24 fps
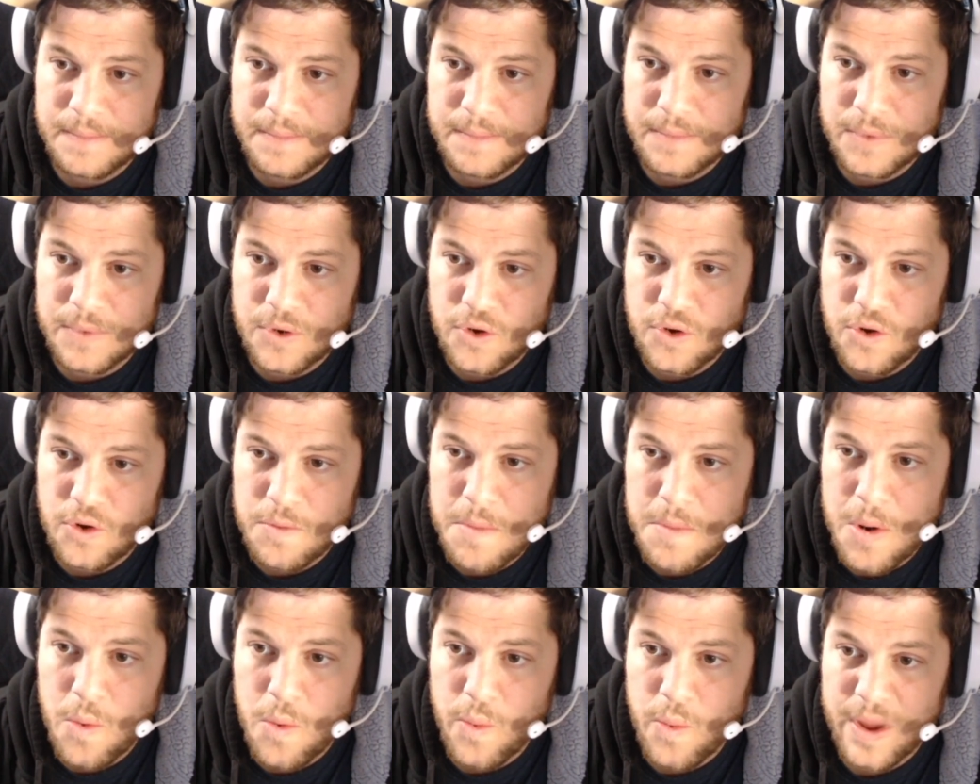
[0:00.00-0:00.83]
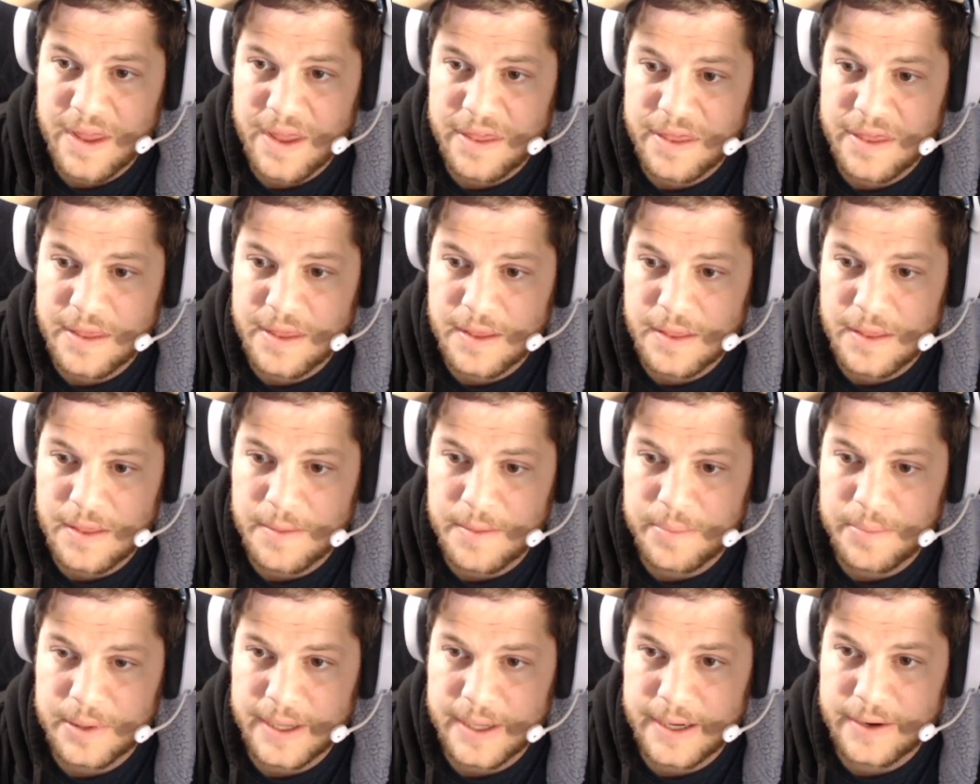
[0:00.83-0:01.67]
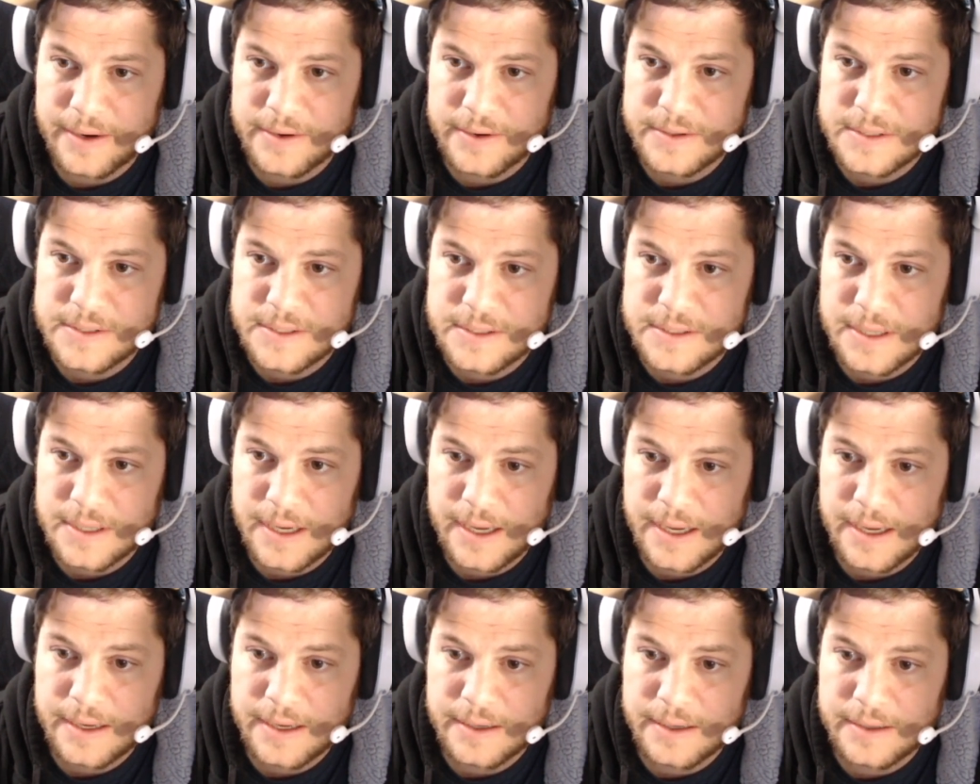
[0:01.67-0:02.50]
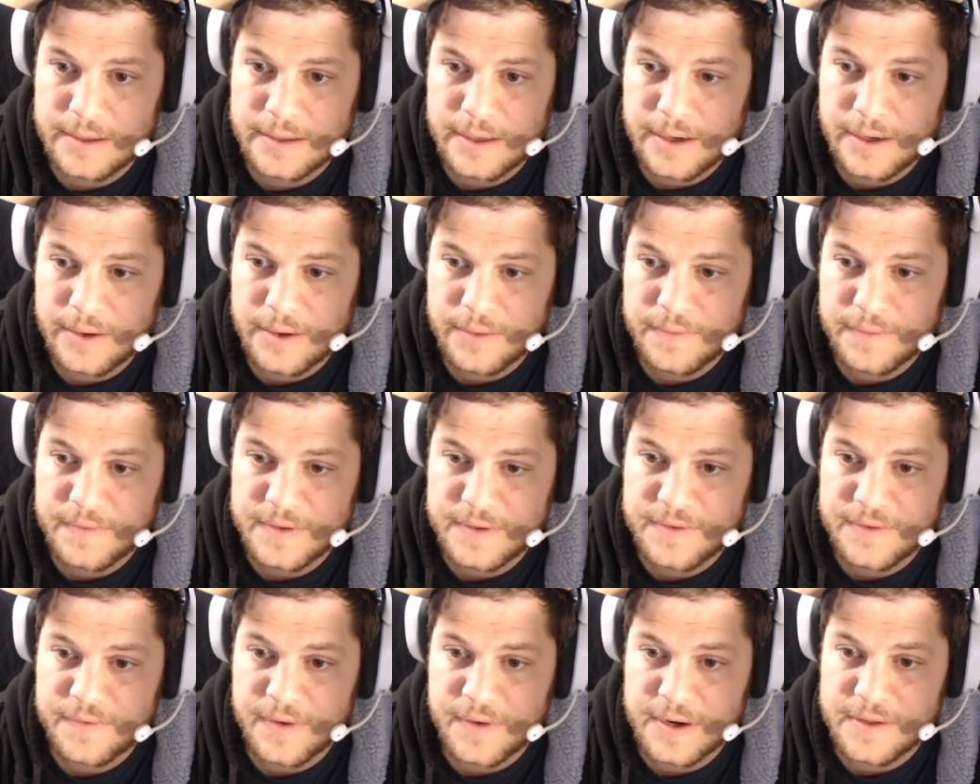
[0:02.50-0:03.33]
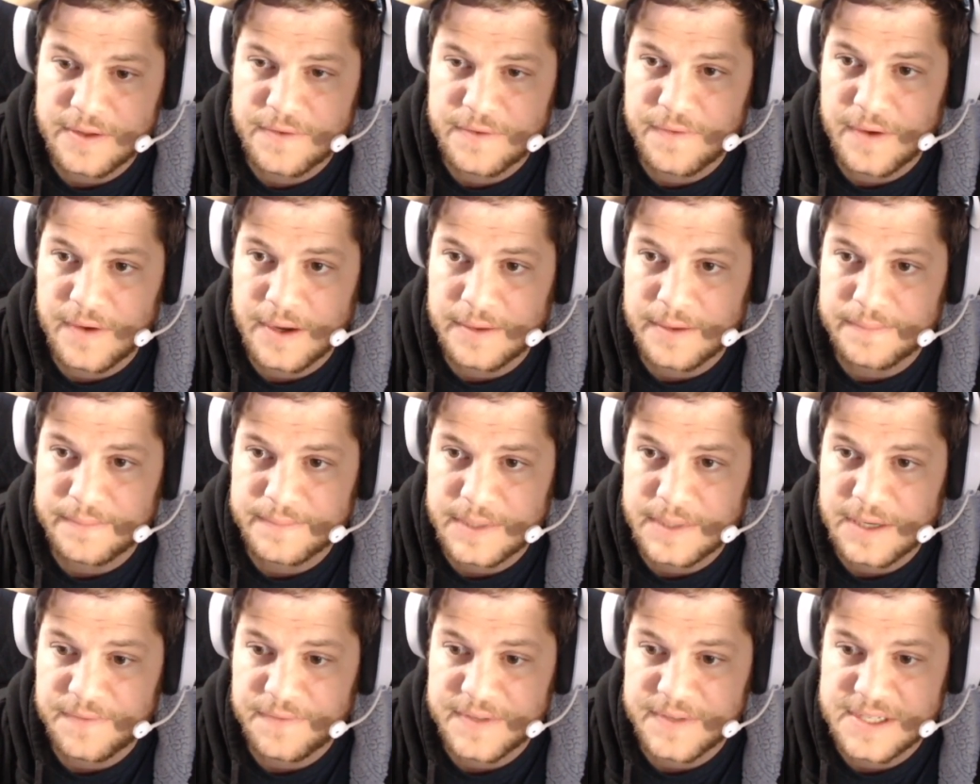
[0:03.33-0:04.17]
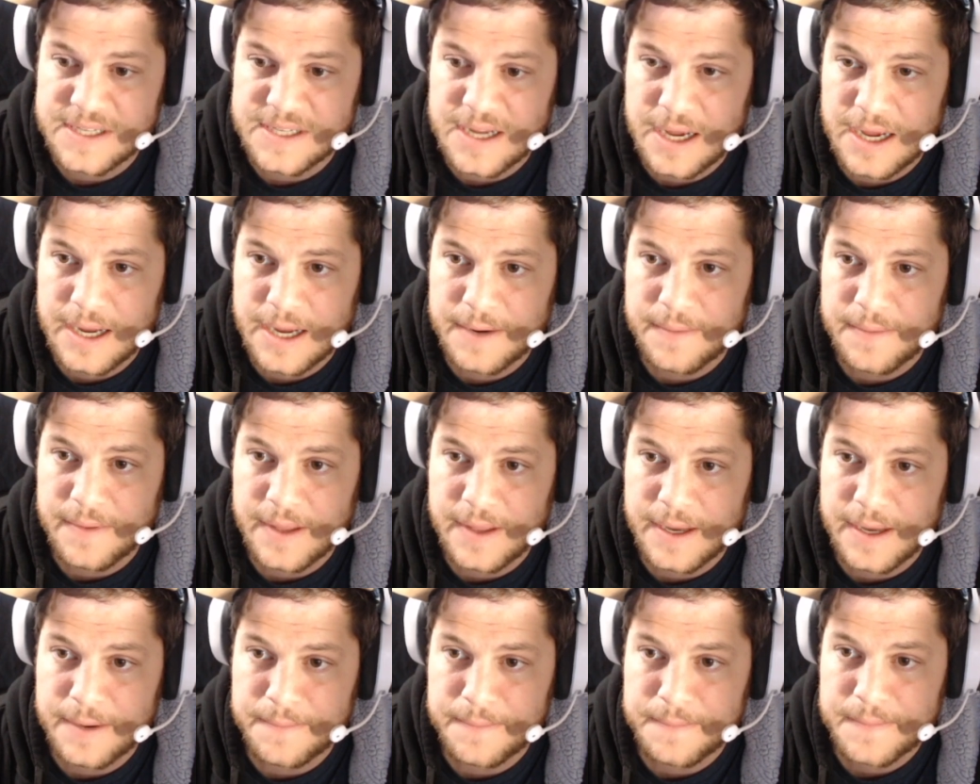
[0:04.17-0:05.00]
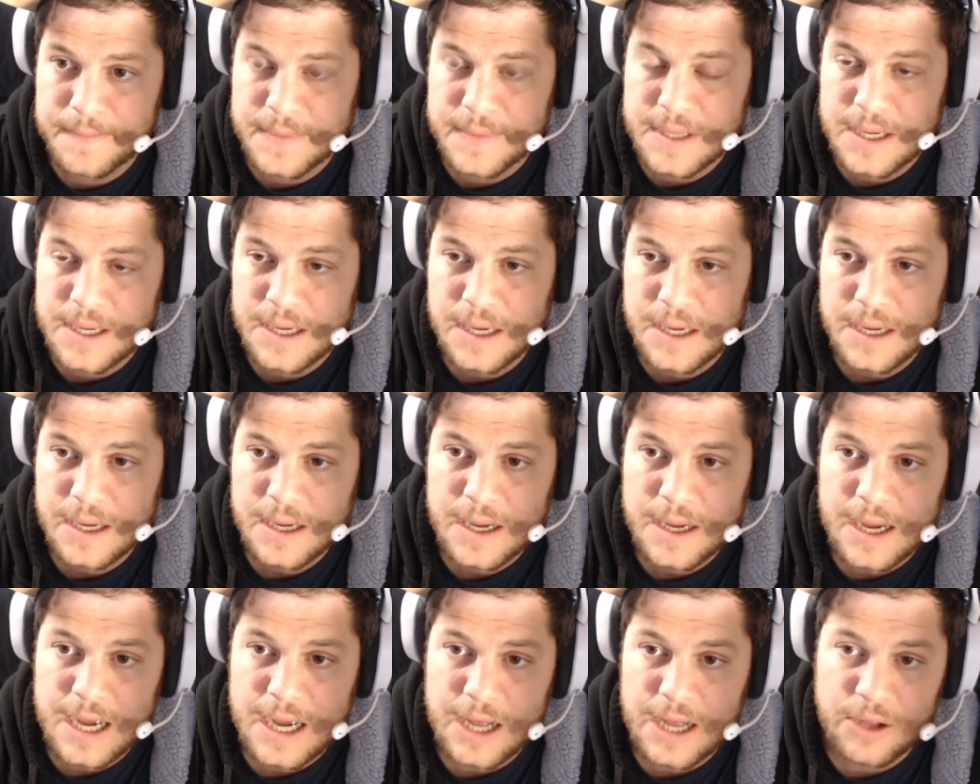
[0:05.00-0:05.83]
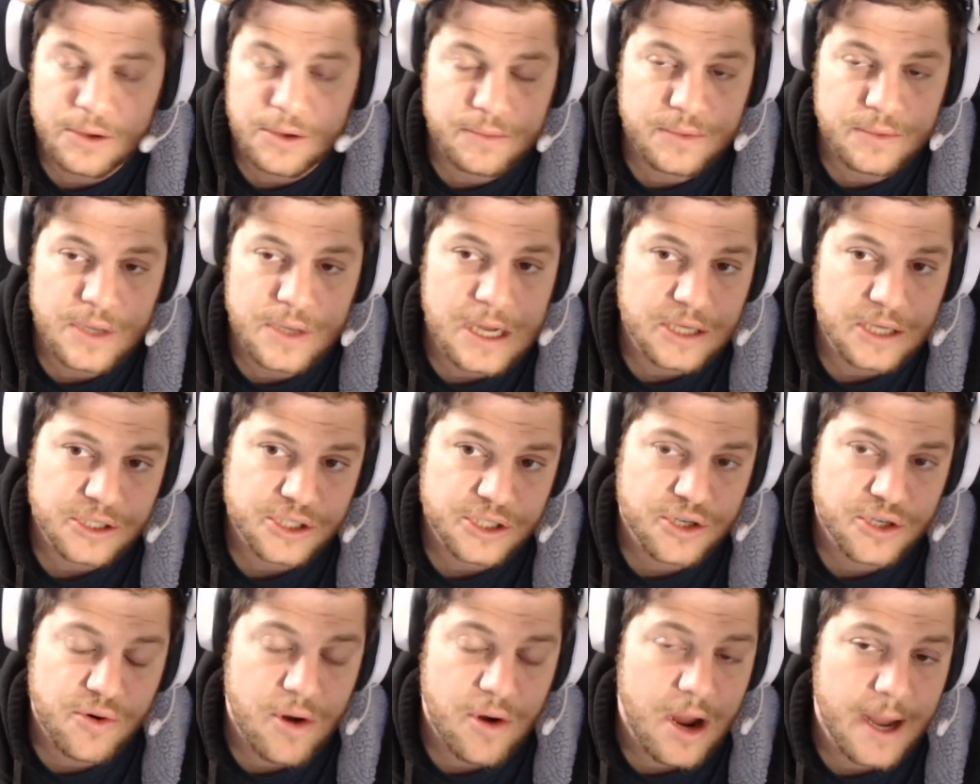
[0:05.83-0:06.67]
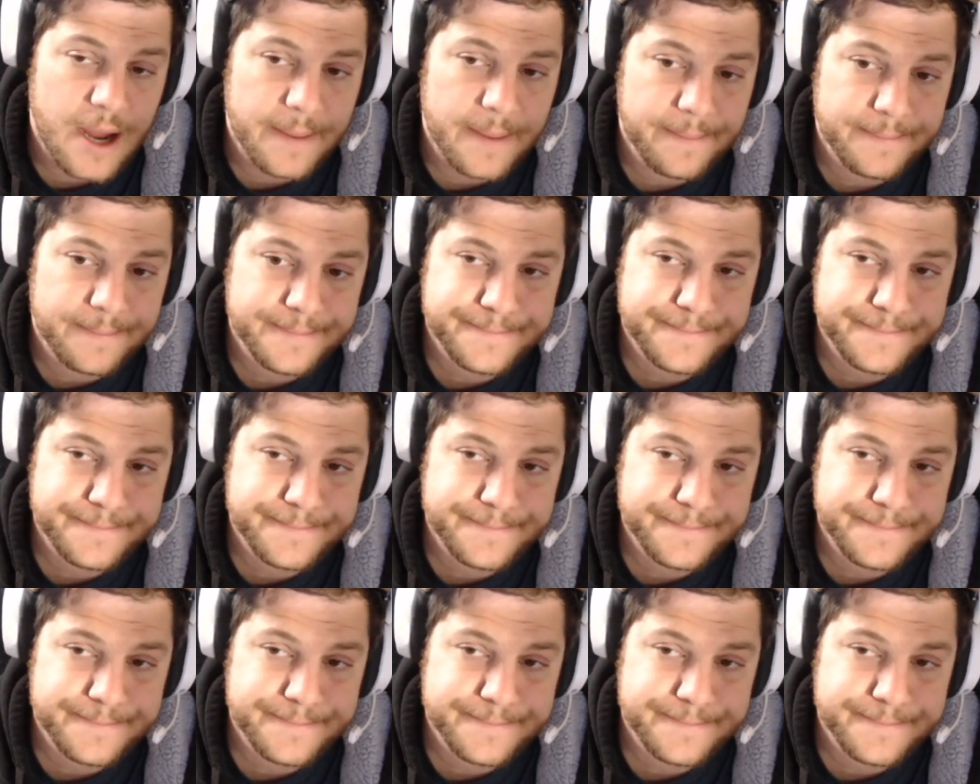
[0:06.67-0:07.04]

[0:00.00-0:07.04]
Home with the players, and if it's fun, it's fun, and if it's not, then I'll just cry.